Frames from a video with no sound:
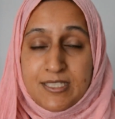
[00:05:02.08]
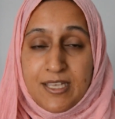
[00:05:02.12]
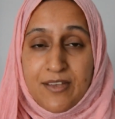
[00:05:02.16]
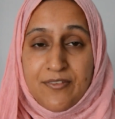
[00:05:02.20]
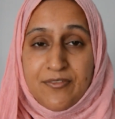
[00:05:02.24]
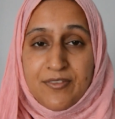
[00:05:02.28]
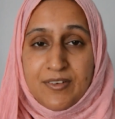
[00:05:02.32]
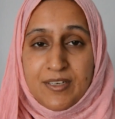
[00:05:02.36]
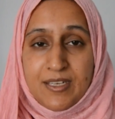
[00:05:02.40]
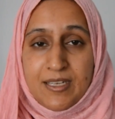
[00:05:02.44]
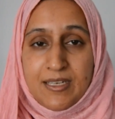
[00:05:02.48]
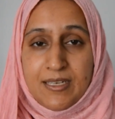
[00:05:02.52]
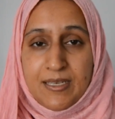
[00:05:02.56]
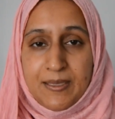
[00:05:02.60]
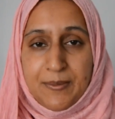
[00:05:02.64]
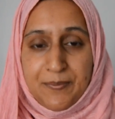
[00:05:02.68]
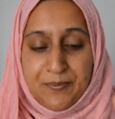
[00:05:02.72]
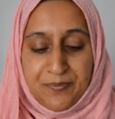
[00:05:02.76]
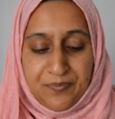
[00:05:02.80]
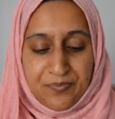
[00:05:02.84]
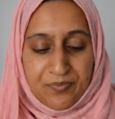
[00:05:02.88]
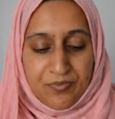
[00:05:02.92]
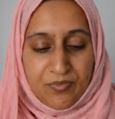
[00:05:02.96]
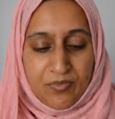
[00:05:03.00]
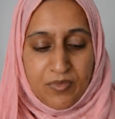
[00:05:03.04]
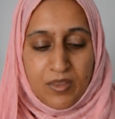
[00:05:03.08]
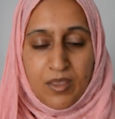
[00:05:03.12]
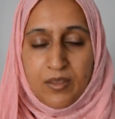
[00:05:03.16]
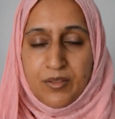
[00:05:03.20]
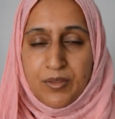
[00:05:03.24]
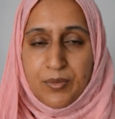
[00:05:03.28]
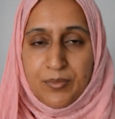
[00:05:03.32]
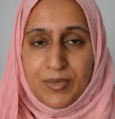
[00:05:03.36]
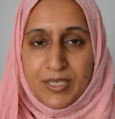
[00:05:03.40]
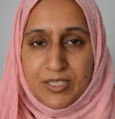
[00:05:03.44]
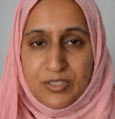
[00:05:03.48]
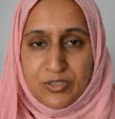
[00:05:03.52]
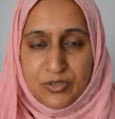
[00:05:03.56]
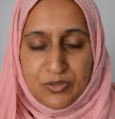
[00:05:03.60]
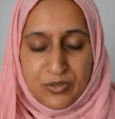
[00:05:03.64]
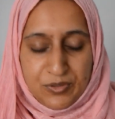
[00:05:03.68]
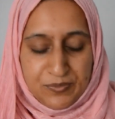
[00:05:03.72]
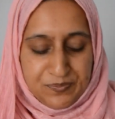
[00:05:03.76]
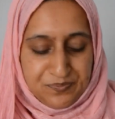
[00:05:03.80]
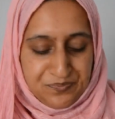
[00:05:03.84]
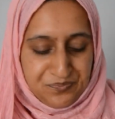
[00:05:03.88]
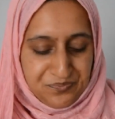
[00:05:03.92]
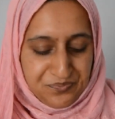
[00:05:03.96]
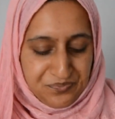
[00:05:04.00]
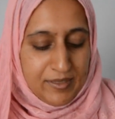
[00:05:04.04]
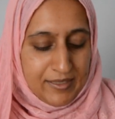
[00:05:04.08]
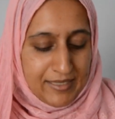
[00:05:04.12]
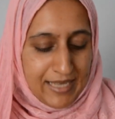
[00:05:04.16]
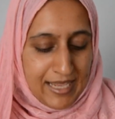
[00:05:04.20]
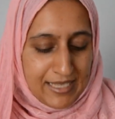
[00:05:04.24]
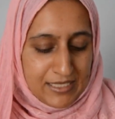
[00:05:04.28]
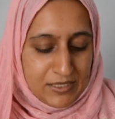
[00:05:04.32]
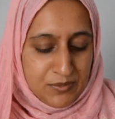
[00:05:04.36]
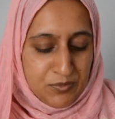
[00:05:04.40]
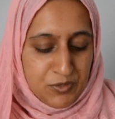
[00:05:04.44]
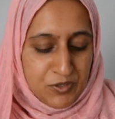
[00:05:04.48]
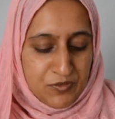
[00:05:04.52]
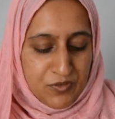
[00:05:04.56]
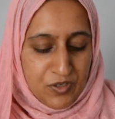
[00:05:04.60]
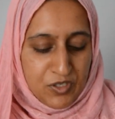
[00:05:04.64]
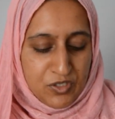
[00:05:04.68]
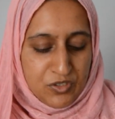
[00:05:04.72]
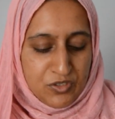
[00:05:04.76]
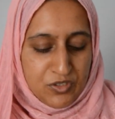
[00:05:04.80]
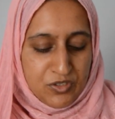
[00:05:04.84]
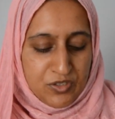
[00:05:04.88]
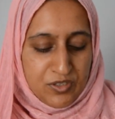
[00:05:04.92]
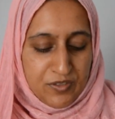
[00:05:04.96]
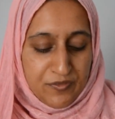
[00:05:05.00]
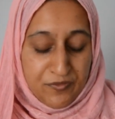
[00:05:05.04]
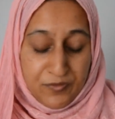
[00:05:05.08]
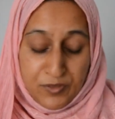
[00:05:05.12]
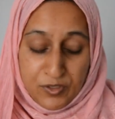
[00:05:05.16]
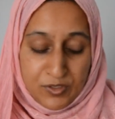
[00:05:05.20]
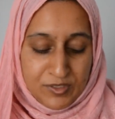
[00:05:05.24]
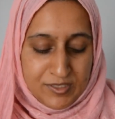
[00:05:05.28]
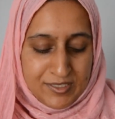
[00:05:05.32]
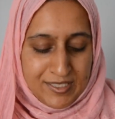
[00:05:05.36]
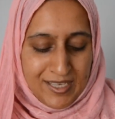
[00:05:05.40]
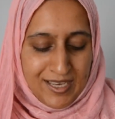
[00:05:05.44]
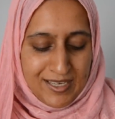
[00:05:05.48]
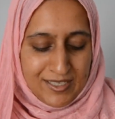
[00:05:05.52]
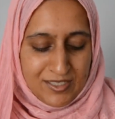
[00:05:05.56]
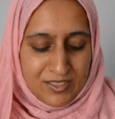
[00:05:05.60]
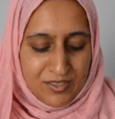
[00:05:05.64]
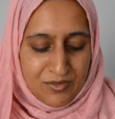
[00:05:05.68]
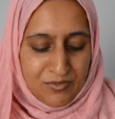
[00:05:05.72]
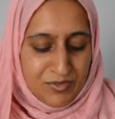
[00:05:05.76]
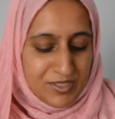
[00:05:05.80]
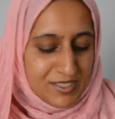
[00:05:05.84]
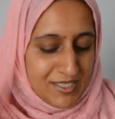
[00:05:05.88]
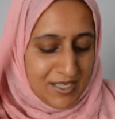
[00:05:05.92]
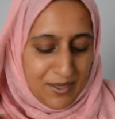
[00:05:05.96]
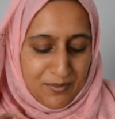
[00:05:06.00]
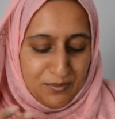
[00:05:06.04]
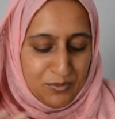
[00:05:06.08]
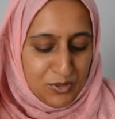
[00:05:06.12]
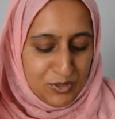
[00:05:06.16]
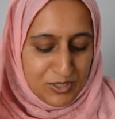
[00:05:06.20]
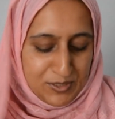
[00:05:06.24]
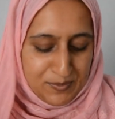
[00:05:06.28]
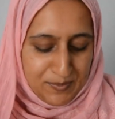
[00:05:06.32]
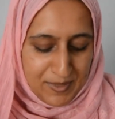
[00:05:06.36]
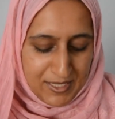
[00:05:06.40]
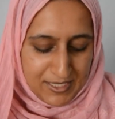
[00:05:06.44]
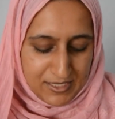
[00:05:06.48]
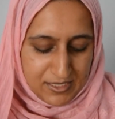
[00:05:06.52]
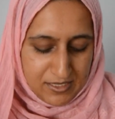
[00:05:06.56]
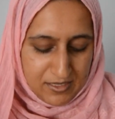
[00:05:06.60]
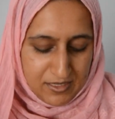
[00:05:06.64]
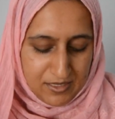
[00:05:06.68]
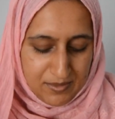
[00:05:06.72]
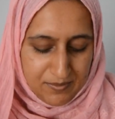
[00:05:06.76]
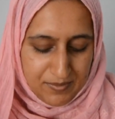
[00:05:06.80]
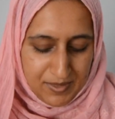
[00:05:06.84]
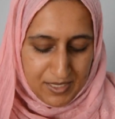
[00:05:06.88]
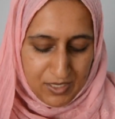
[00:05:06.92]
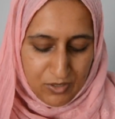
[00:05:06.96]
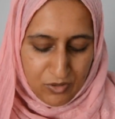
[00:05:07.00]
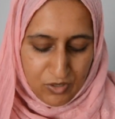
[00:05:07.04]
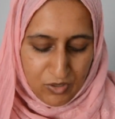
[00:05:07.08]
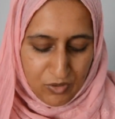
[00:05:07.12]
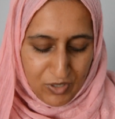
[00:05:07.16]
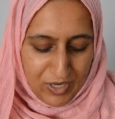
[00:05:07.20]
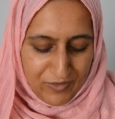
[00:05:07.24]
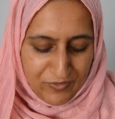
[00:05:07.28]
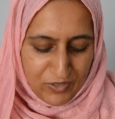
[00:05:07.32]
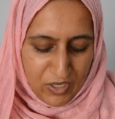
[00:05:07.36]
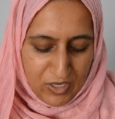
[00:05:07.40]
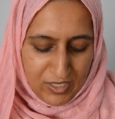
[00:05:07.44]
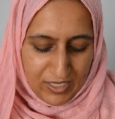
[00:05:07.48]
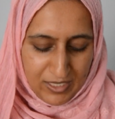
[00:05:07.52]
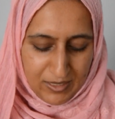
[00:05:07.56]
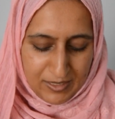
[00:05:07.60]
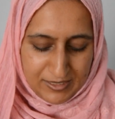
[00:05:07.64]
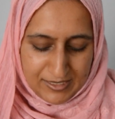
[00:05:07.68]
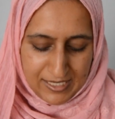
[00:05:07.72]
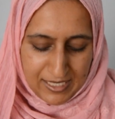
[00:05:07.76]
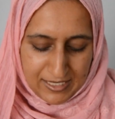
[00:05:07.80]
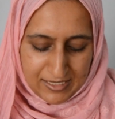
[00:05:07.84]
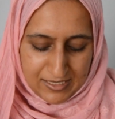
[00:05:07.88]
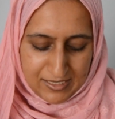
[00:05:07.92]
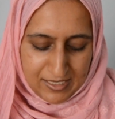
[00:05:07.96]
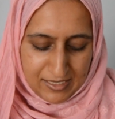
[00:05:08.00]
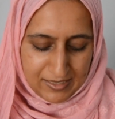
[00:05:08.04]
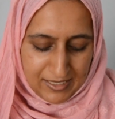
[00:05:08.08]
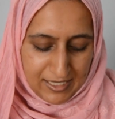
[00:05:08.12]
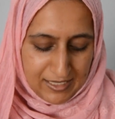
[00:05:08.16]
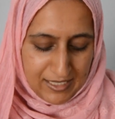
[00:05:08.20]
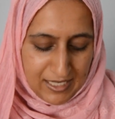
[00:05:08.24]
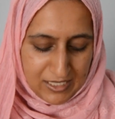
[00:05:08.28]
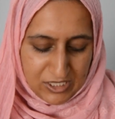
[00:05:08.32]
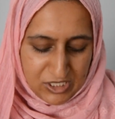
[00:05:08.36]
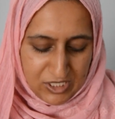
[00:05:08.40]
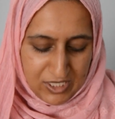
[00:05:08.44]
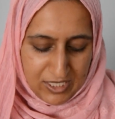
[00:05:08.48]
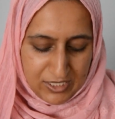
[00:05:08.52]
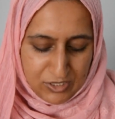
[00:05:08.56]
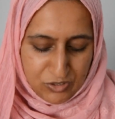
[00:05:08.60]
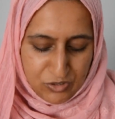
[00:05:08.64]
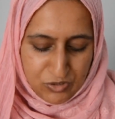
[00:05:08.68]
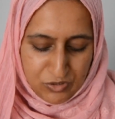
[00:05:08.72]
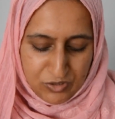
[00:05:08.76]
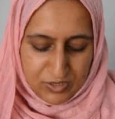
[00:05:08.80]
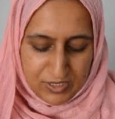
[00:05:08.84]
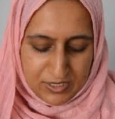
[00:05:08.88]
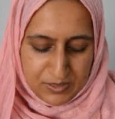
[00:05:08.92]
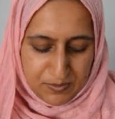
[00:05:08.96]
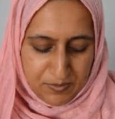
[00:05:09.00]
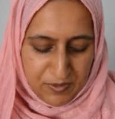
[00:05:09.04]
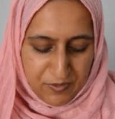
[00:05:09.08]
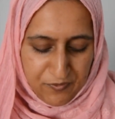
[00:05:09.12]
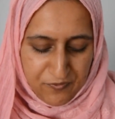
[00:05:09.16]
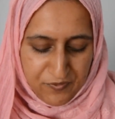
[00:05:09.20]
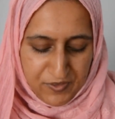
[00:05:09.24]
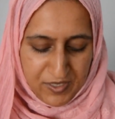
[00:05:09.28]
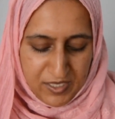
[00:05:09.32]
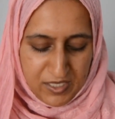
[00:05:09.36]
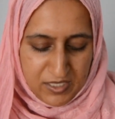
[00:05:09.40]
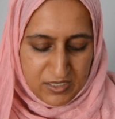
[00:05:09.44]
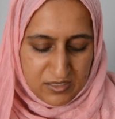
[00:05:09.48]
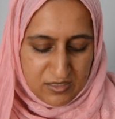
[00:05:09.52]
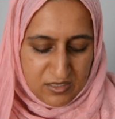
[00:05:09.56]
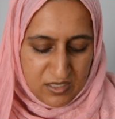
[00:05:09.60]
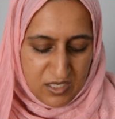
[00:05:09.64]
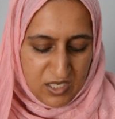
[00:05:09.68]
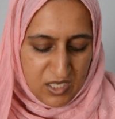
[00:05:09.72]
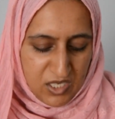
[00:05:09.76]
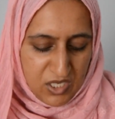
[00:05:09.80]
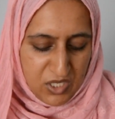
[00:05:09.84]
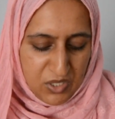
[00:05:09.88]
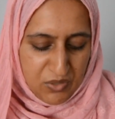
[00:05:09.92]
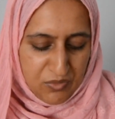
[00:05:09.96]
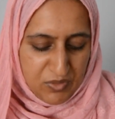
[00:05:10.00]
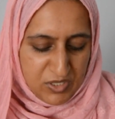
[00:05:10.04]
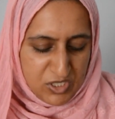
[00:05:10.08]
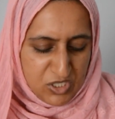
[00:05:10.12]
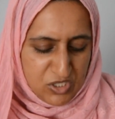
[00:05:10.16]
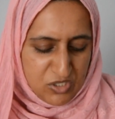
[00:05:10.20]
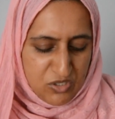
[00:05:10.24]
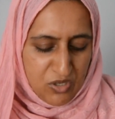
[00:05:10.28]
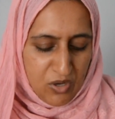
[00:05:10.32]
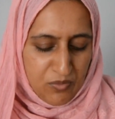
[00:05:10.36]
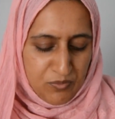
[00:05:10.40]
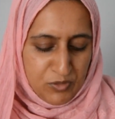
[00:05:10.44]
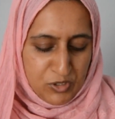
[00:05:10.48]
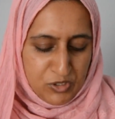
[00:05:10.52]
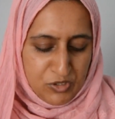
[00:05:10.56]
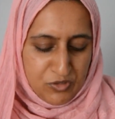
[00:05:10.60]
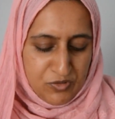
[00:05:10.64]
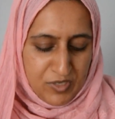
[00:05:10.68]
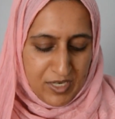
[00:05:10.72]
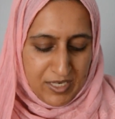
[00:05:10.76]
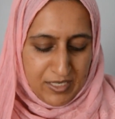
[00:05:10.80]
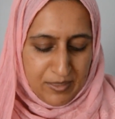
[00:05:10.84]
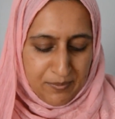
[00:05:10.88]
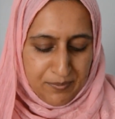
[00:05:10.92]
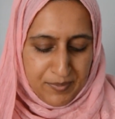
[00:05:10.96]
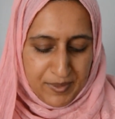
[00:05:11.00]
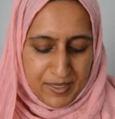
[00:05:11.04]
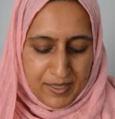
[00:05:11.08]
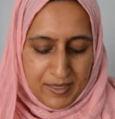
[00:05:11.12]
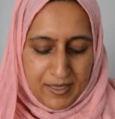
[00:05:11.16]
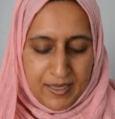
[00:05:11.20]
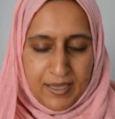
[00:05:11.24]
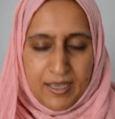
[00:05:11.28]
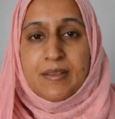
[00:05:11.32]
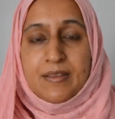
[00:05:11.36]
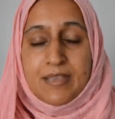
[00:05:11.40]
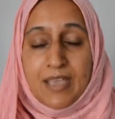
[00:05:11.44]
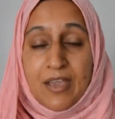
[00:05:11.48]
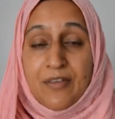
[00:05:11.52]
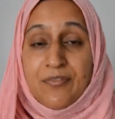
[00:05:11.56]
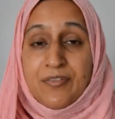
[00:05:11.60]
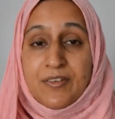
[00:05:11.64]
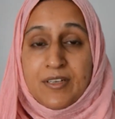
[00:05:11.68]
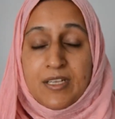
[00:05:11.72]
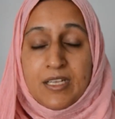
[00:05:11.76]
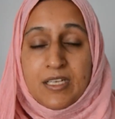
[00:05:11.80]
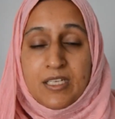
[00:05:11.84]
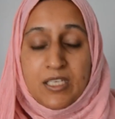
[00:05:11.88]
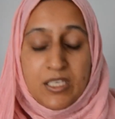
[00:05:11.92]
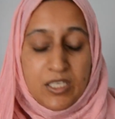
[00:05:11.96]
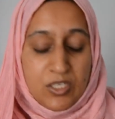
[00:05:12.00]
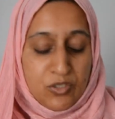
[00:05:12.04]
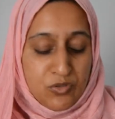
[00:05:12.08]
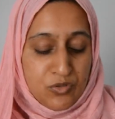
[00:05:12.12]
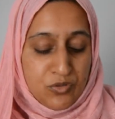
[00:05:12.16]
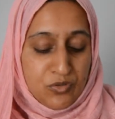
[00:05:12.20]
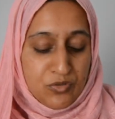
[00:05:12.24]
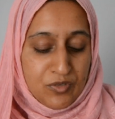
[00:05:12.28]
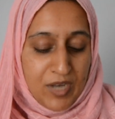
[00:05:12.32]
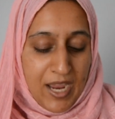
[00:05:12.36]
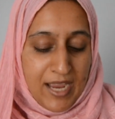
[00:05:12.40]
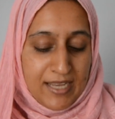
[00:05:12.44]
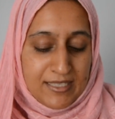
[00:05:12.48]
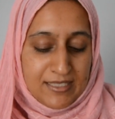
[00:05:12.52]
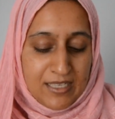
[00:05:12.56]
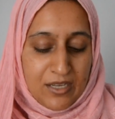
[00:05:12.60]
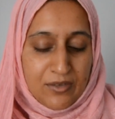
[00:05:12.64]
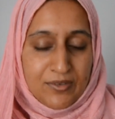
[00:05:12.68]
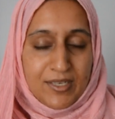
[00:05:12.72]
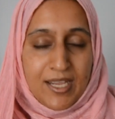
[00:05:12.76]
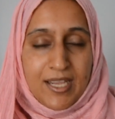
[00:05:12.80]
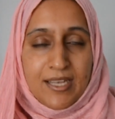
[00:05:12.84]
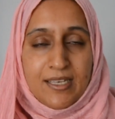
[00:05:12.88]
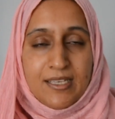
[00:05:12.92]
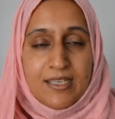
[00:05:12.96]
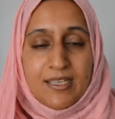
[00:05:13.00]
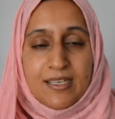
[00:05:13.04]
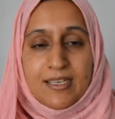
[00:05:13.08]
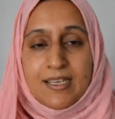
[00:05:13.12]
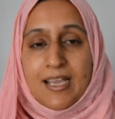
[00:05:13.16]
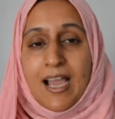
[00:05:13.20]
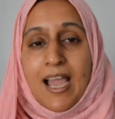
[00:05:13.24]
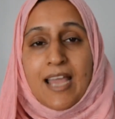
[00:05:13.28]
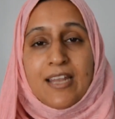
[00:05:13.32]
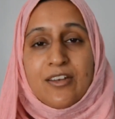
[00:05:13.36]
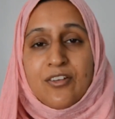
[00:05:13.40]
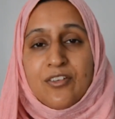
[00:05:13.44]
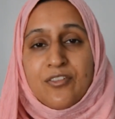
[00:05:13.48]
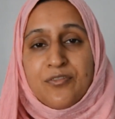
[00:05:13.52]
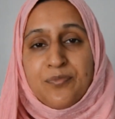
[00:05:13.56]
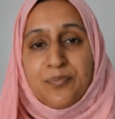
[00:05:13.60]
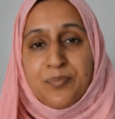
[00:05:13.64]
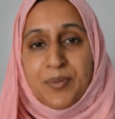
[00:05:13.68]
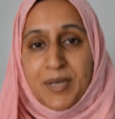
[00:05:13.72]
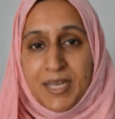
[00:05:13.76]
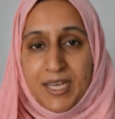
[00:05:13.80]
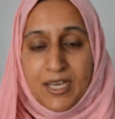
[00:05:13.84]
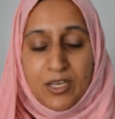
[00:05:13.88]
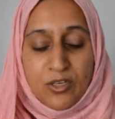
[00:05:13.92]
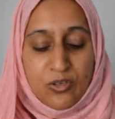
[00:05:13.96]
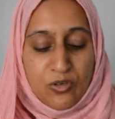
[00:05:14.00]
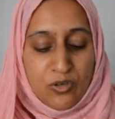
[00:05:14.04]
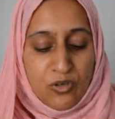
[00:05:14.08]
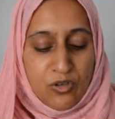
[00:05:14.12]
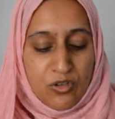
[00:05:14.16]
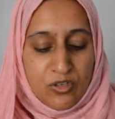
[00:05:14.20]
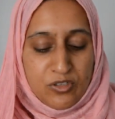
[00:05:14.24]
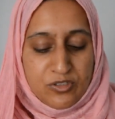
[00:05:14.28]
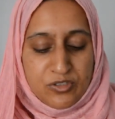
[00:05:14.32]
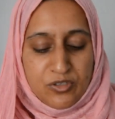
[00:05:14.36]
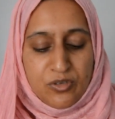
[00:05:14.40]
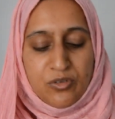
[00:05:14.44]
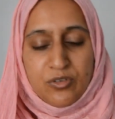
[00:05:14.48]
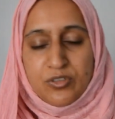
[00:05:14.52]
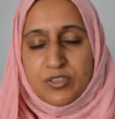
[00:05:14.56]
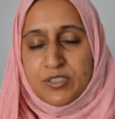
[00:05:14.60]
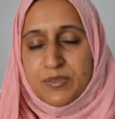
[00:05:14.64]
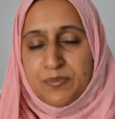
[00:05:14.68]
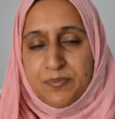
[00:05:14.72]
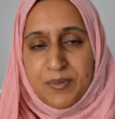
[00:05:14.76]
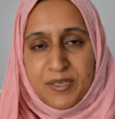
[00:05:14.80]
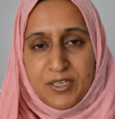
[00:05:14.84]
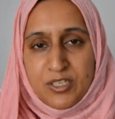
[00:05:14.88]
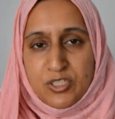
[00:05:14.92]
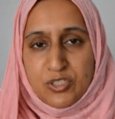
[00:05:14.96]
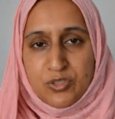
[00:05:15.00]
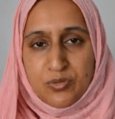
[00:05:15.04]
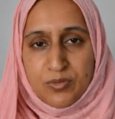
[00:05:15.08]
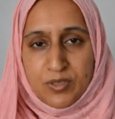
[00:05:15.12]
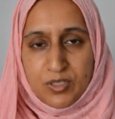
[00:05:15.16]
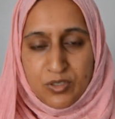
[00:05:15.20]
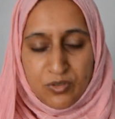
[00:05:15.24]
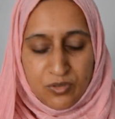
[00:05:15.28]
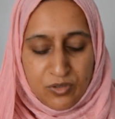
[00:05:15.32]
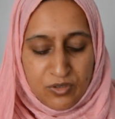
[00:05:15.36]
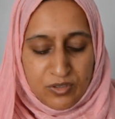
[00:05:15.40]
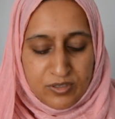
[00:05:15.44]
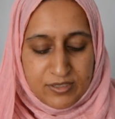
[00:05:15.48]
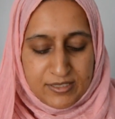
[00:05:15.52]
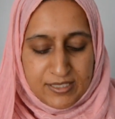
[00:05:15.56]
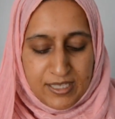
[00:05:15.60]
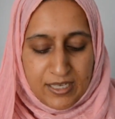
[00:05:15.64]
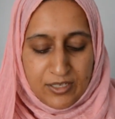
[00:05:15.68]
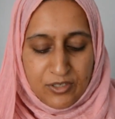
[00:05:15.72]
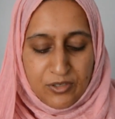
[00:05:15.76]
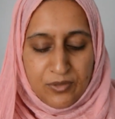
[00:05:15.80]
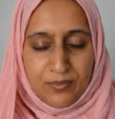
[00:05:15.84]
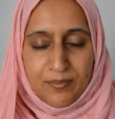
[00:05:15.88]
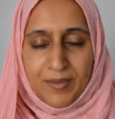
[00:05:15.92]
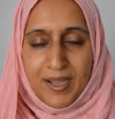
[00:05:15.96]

definitely the way to go. Let's move on to the food section, which I'm most passionate about. Oh, I've got a little section at the end. Actually, let's do this bit first, which is not much really, but definitely do write down any kind of prayer goals or spiritual goals that you